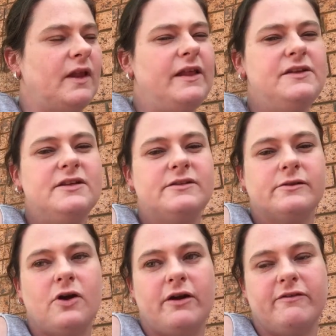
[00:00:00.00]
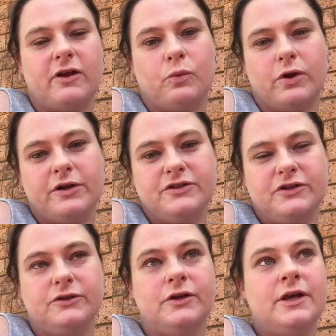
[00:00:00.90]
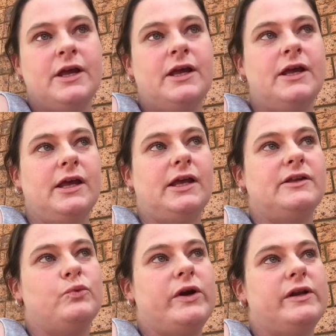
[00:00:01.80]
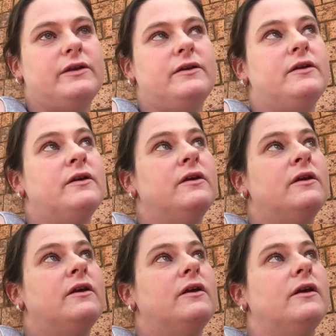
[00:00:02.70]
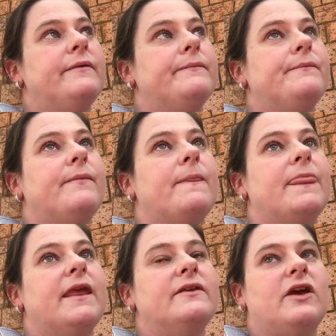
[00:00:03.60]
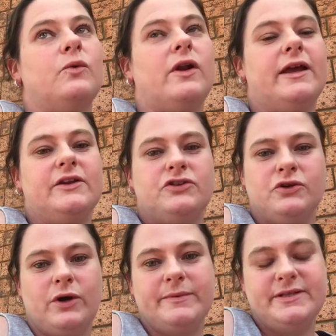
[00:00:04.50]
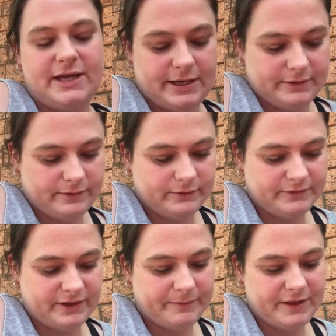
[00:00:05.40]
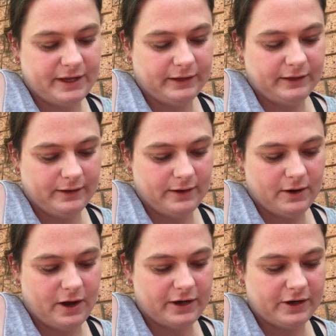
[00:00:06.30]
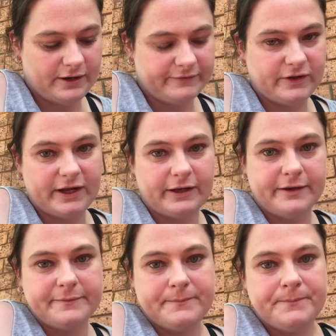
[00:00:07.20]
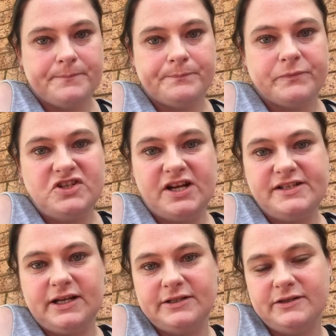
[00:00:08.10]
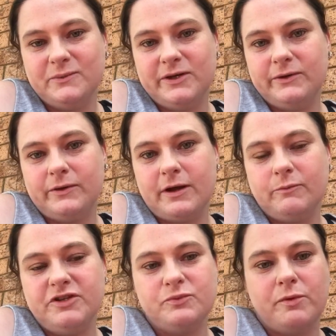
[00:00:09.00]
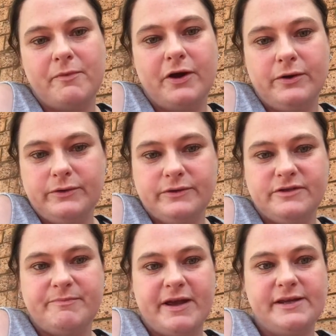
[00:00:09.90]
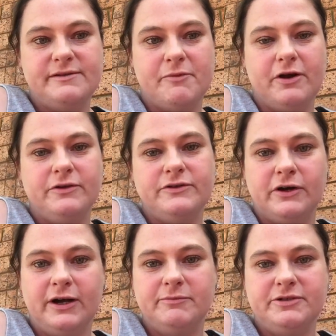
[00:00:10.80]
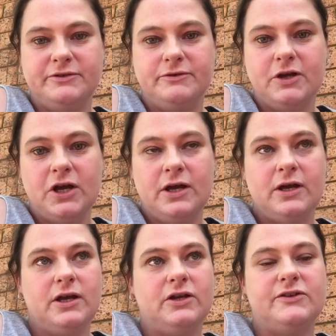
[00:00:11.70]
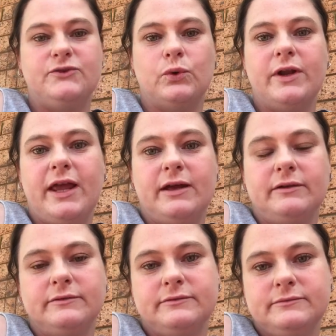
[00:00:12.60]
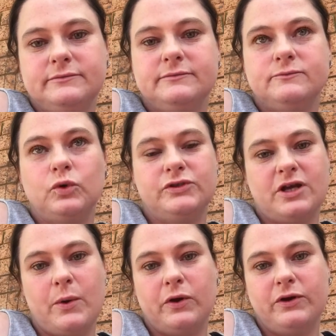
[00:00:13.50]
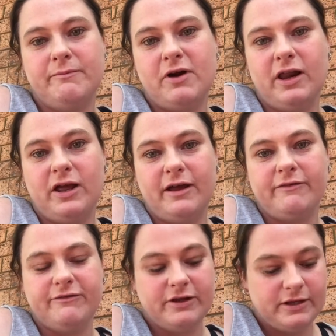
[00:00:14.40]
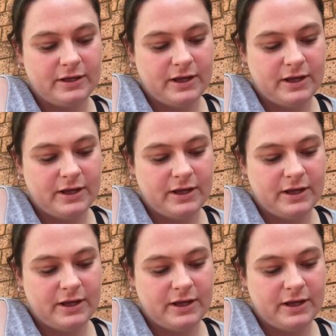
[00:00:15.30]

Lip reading: that's just kind of like what I do, is when, it's like when I get too upset or something, I kind of like shut down to the world. I just want my own space, my own time to sort it out, what's going on in my life.